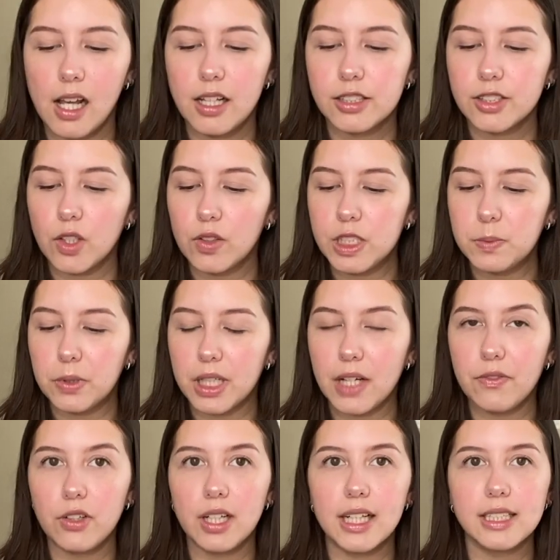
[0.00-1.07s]
So this book I feel
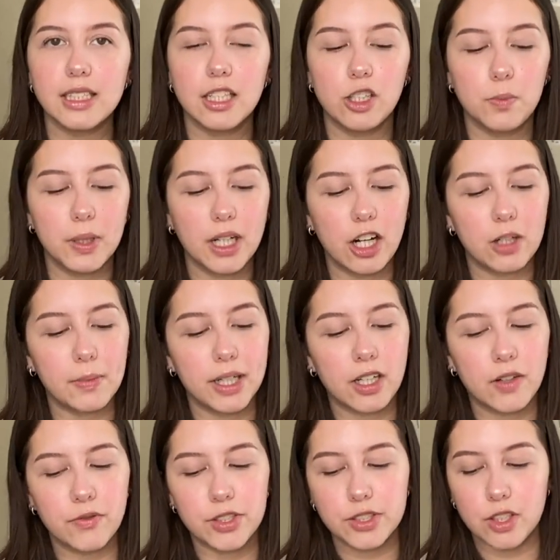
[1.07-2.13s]
like is a little bit out of my
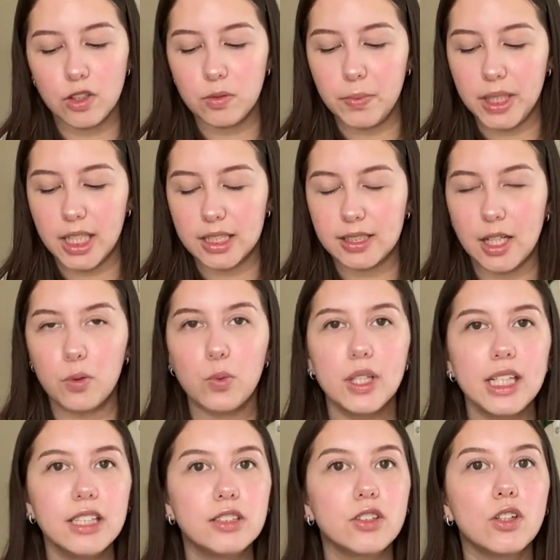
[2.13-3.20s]
comfort zone because I
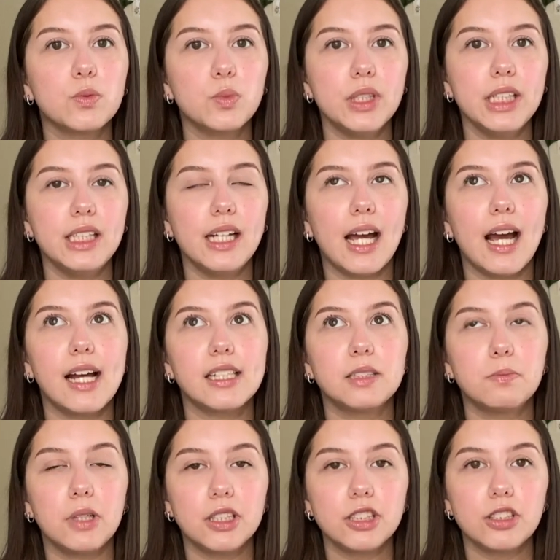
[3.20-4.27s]
really don't read as
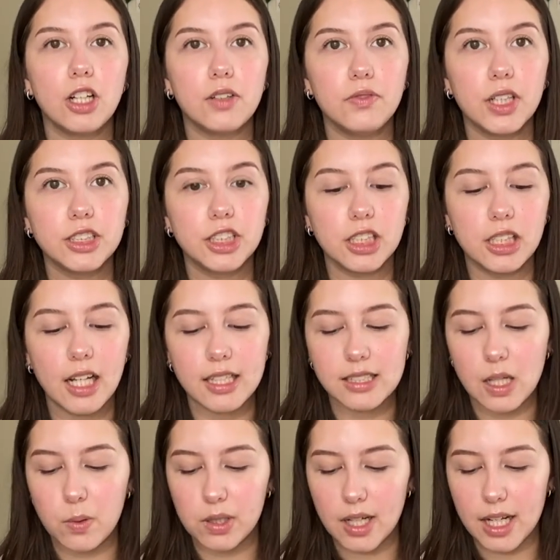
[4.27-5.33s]
much nonfiction as I
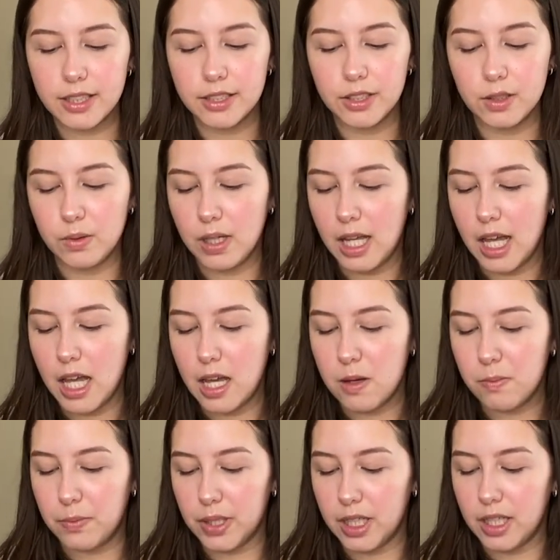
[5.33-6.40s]
would like to,
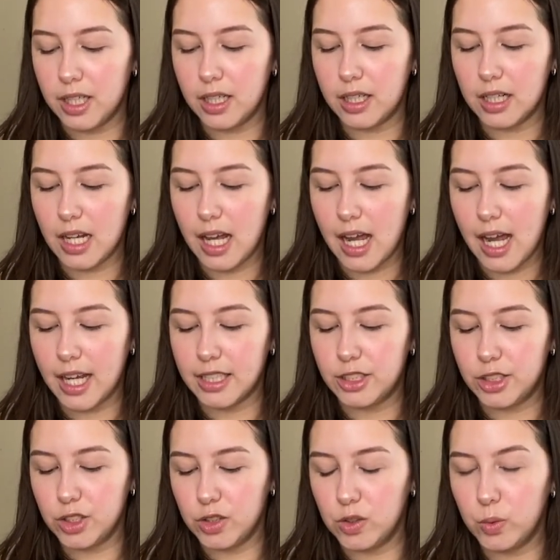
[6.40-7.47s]
but I
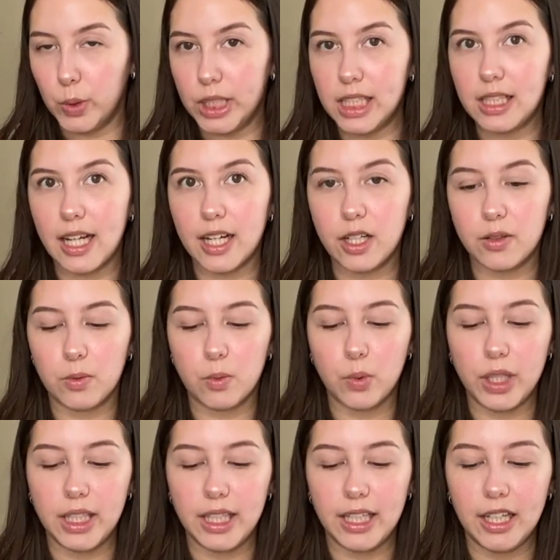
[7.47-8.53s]
do really like
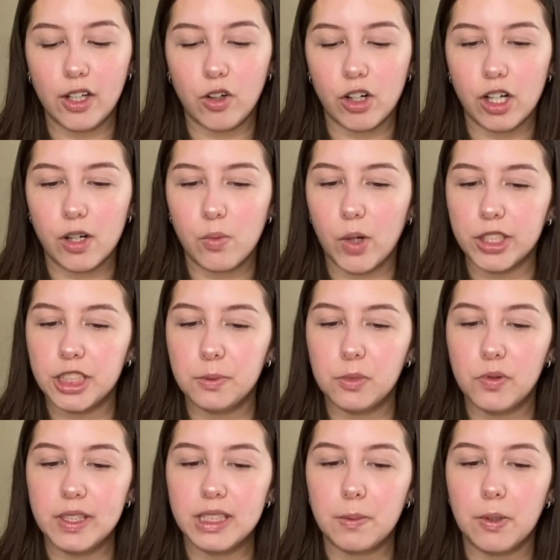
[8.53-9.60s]
reading or watching
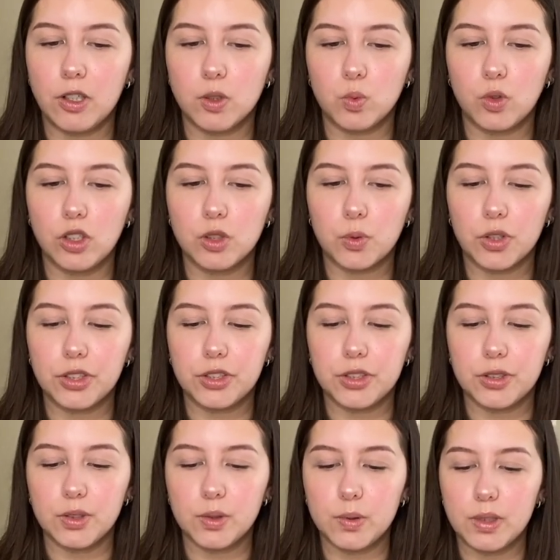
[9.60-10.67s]
movies about World War II.